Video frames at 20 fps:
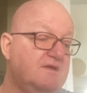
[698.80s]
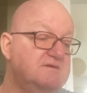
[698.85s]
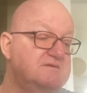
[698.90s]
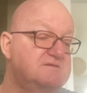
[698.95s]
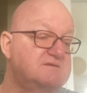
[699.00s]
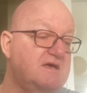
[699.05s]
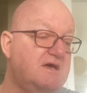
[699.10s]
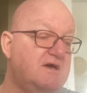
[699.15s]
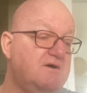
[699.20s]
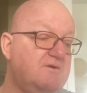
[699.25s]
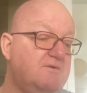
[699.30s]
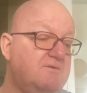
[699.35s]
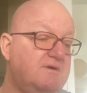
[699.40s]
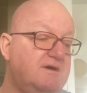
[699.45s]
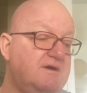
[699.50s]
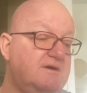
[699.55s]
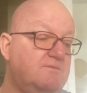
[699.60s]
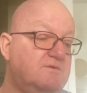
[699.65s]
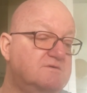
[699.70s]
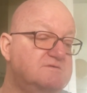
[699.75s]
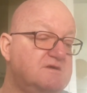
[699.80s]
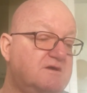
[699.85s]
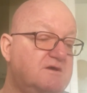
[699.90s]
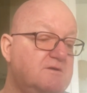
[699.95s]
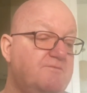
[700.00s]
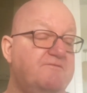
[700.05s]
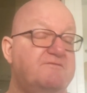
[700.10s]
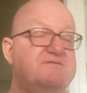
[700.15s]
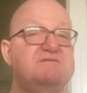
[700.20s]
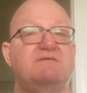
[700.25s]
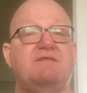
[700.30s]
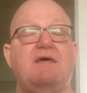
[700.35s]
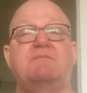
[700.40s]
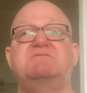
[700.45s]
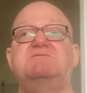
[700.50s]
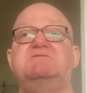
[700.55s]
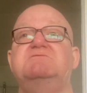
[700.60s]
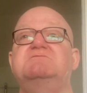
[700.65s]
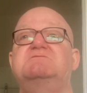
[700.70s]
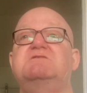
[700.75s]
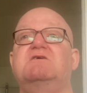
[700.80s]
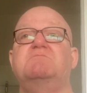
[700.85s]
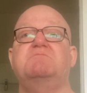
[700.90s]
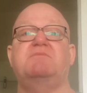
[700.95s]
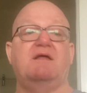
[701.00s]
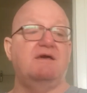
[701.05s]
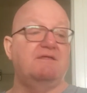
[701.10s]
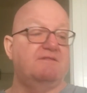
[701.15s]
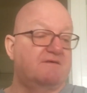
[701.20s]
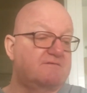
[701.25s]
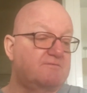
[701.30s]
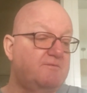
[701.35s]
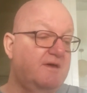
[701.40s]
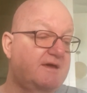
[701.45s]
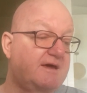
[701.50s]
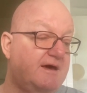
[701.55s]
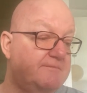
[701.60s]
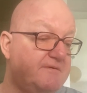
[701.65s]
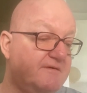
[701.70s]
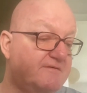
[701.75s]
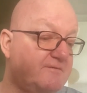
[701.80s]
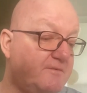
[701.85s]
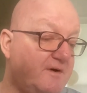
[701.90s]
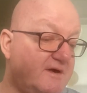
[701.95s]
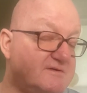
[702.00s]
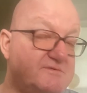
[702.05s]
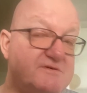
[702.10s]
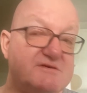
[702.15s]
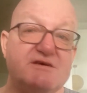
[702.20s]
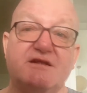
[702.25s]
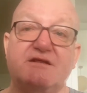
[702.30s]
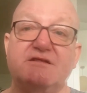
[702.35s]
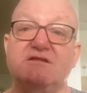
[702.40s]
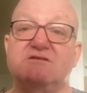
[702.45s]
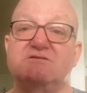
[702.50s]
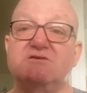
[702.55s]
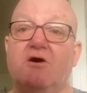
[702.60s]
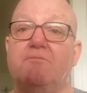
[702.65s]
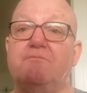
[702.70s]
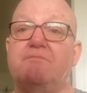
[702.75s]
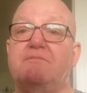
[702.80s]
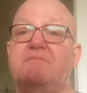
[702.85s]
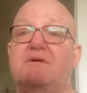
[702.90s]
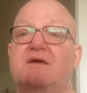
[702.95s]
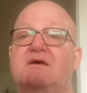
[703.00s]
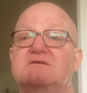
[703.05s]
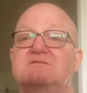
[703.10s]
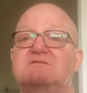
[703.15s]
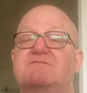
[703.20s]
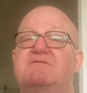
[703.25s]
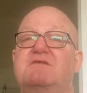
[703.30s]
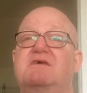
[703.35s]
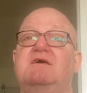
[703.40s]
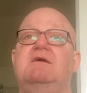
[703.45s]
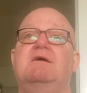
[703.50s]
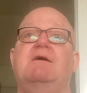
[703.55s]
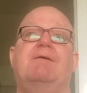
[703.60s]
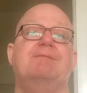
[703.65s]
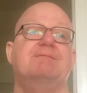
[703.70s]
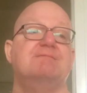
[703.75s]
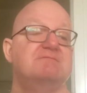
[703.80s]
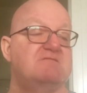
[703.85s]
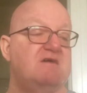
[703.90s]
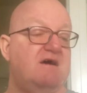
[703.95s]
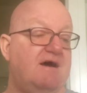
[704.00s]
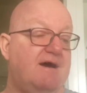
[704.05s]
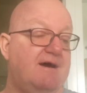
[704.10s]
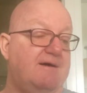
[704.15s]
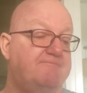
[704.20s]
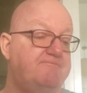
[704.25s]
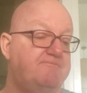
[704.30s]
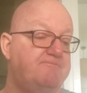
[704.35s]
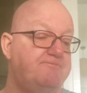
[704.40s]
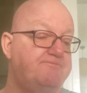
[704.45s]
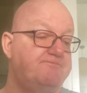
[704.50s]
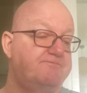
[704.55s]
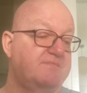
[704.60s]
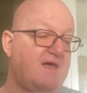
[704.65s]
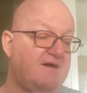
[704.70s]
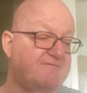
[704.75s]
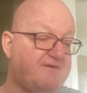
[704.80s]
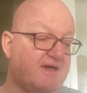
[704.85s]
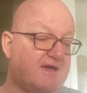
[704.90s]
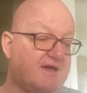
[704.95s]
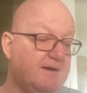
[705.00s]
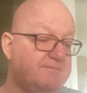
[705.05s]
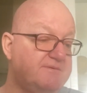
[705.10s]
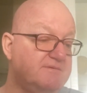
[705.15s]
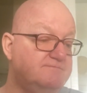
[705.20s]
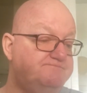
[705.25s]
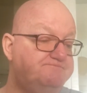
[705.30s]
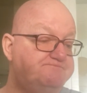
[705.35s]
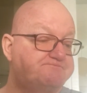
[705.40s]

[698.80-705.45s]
So it was a good win for Southampton, who don't play this weekend, as we said at the top, because of the FA Cup.